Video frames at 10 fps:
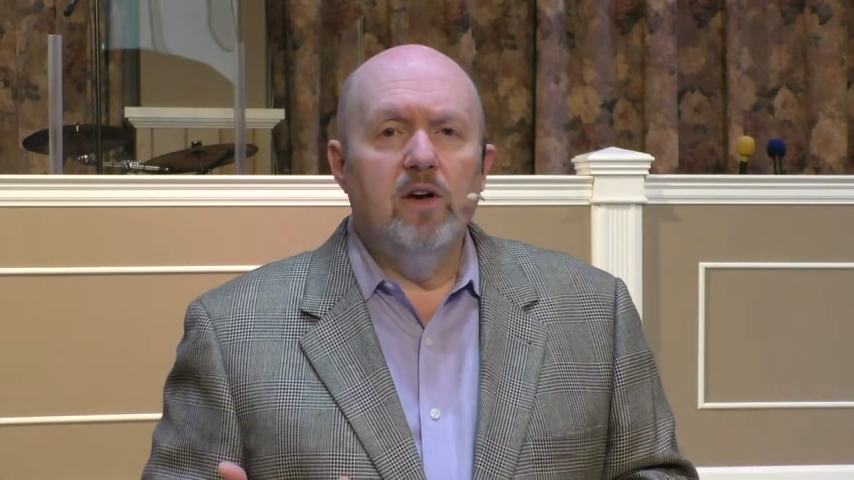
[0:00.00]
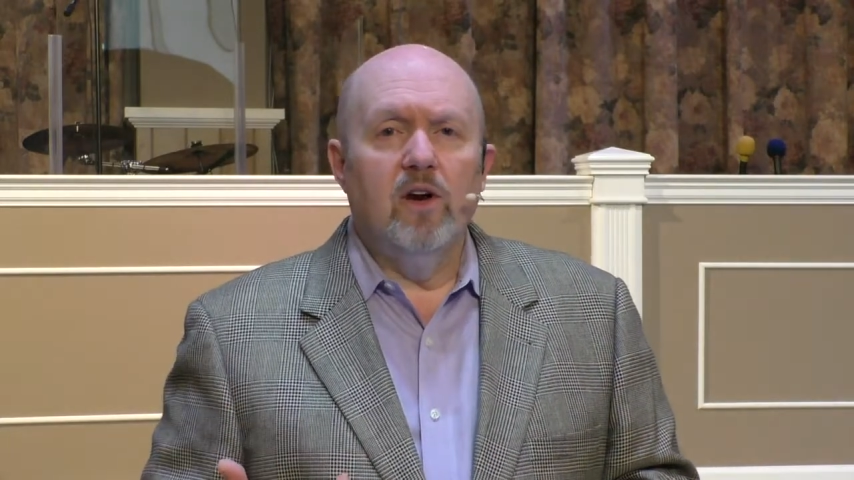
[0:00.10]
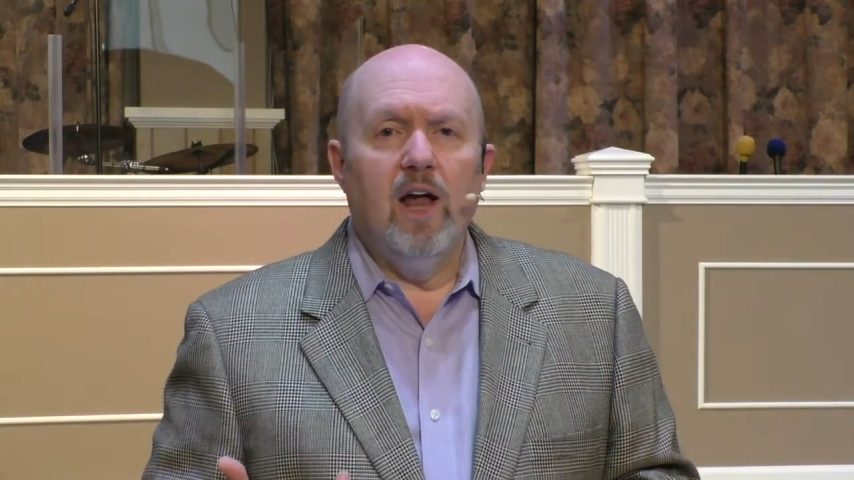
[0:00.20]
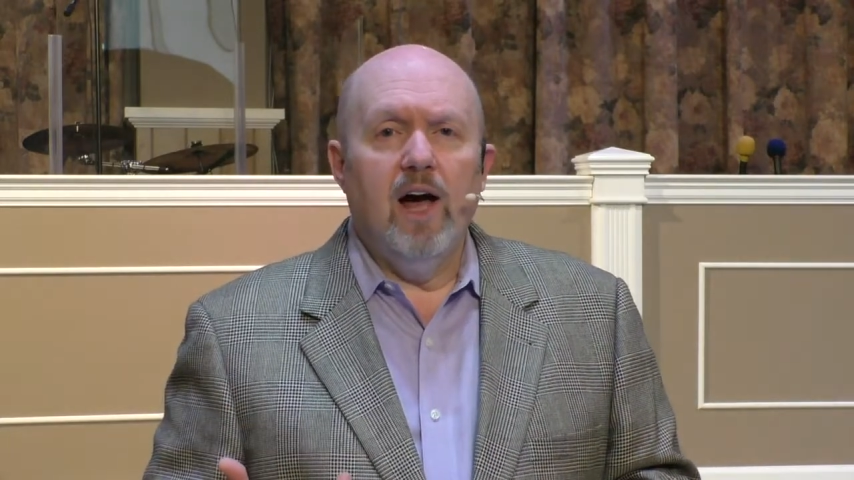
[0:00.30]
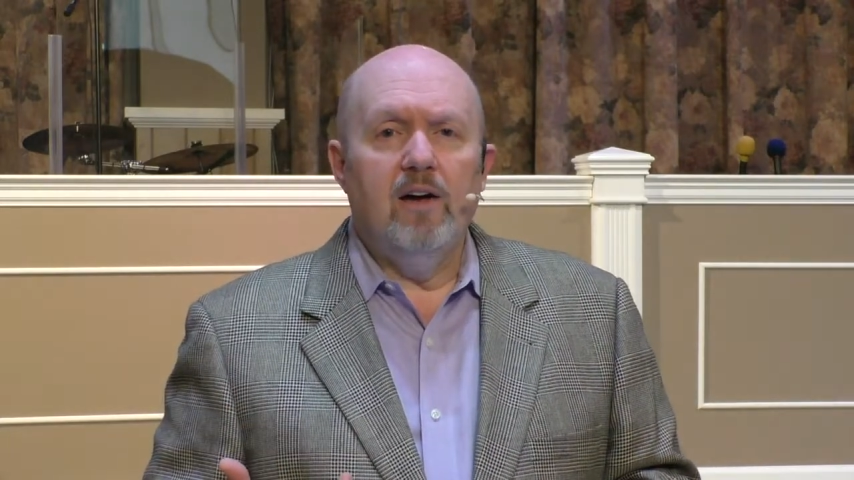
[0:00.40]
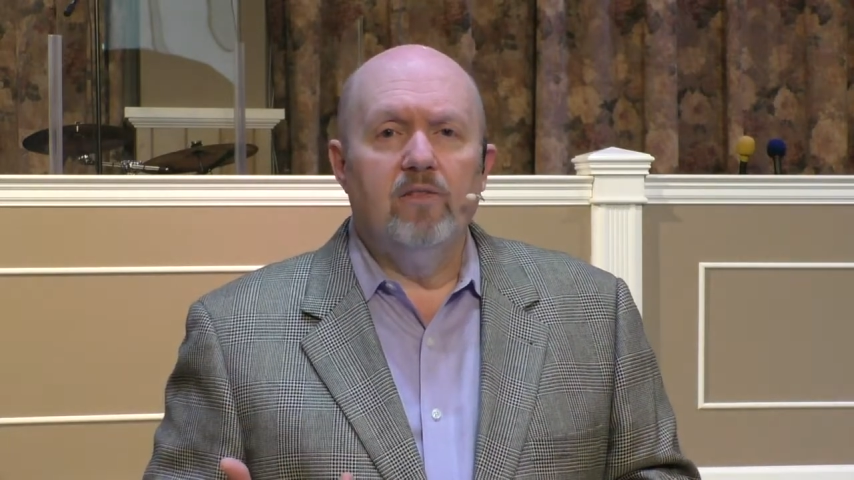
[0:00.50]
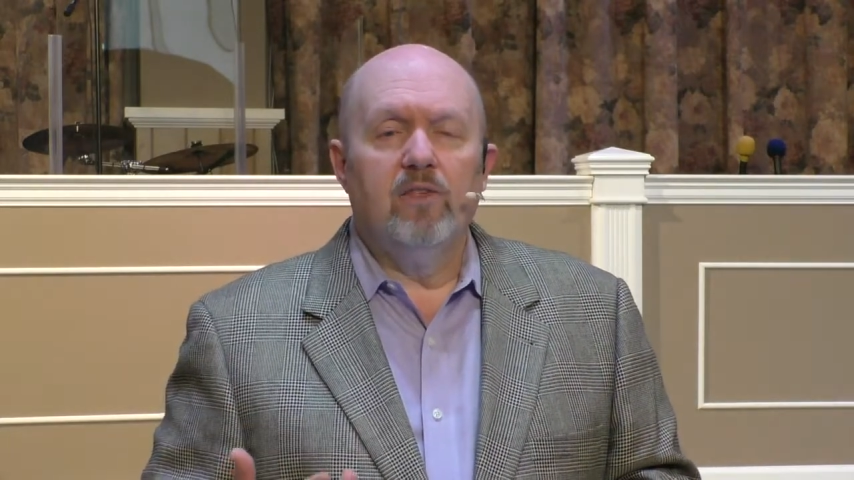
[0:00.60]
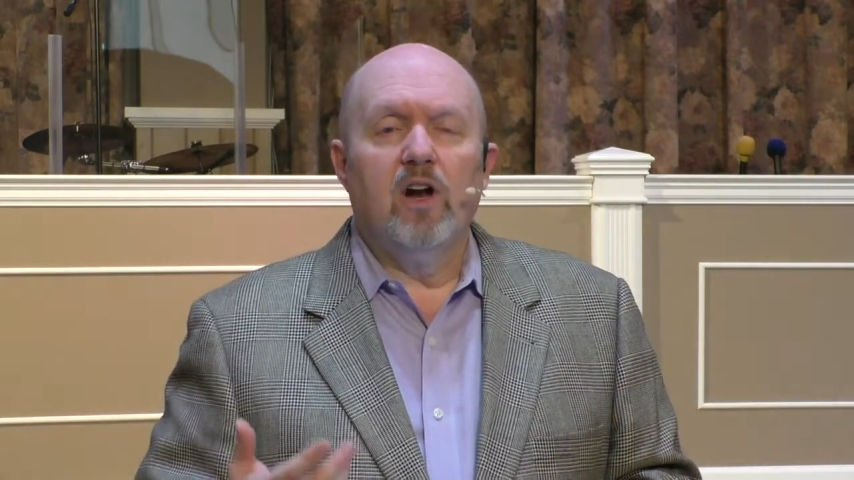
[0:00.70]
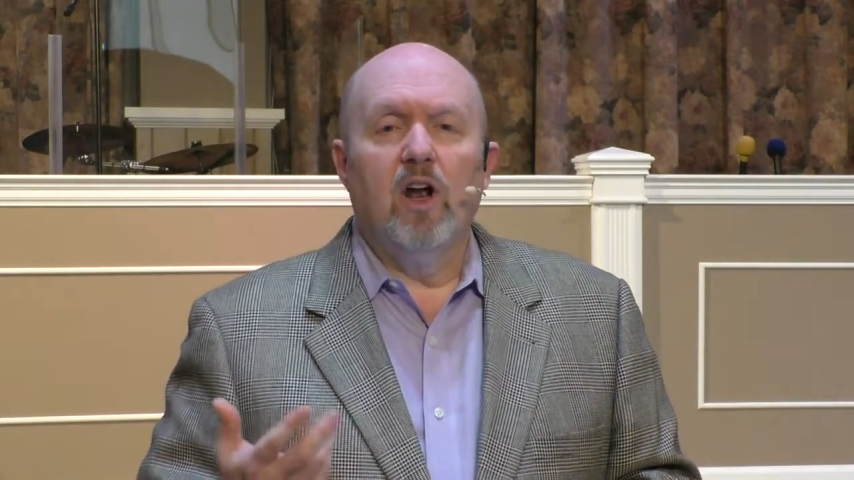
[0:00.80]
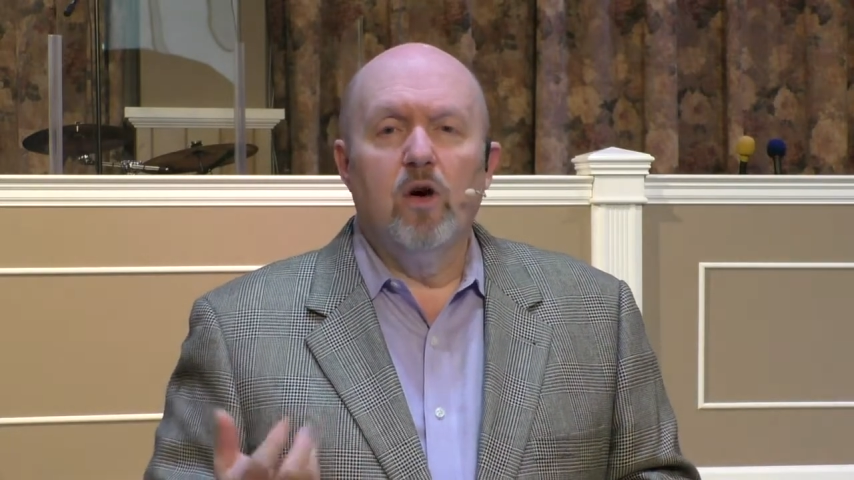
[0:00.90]
your life
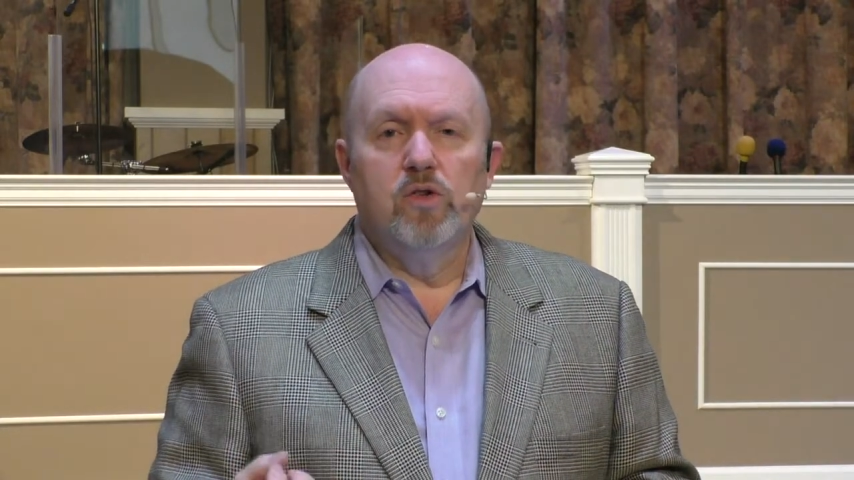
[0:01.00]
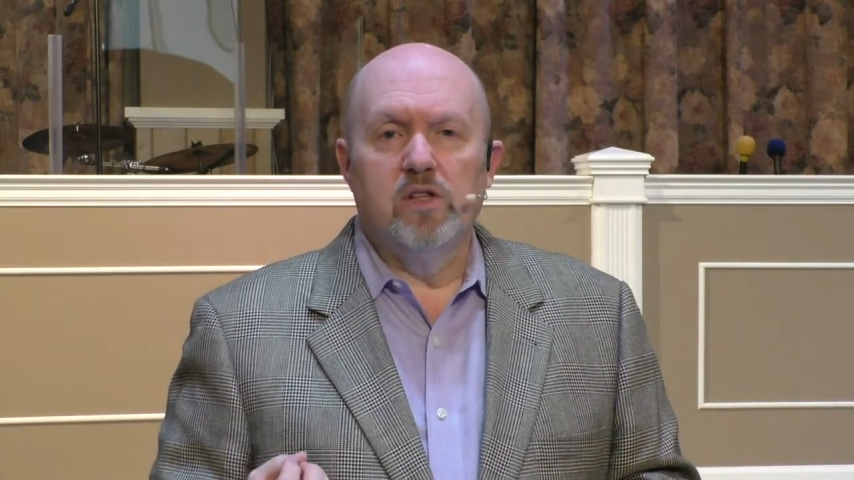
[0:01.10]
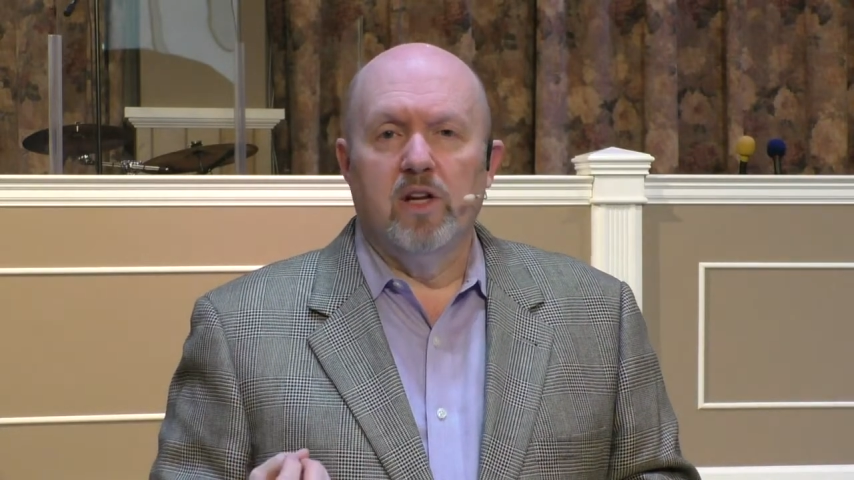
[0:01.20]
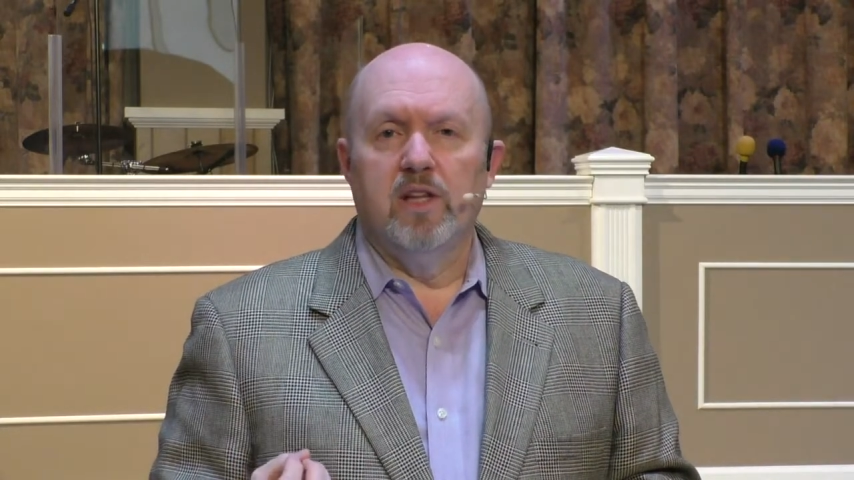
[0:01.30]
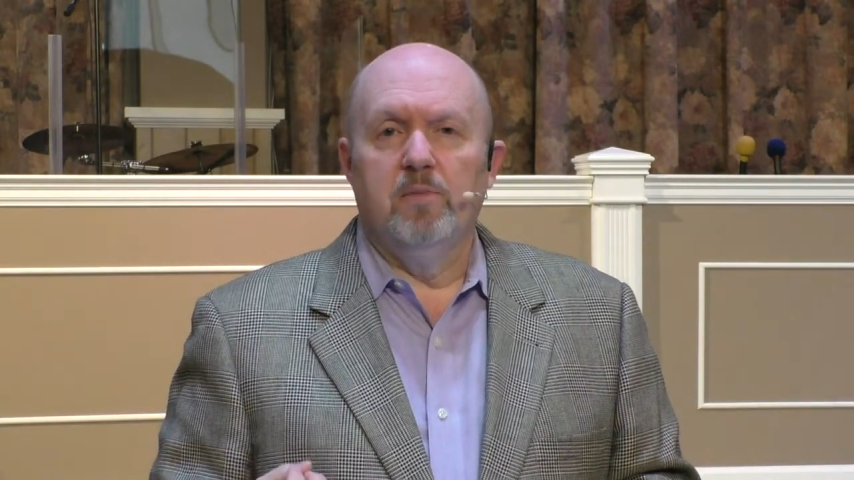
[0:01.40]
closely,